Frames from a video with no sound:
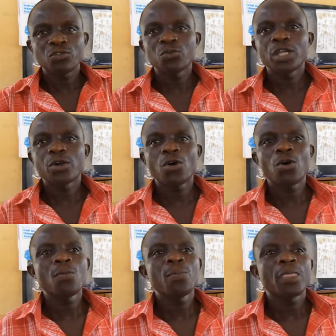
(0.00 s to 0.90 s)
a
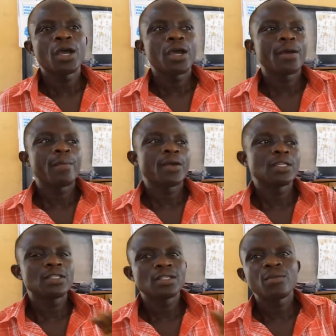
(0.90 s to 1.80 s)
software or
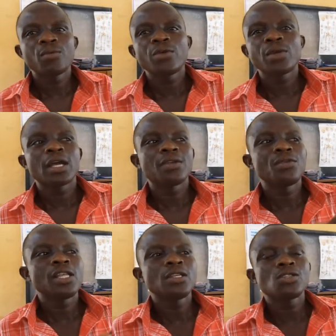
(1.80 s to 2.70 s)
um, a system where
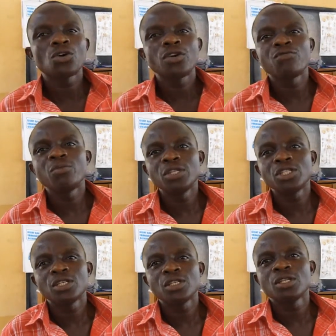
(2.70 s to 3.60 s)
we can really store
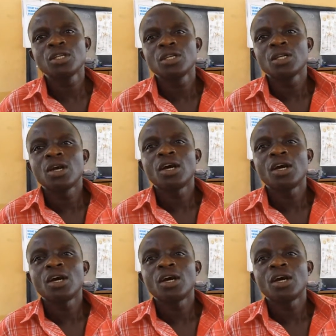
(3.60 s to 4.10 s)
information,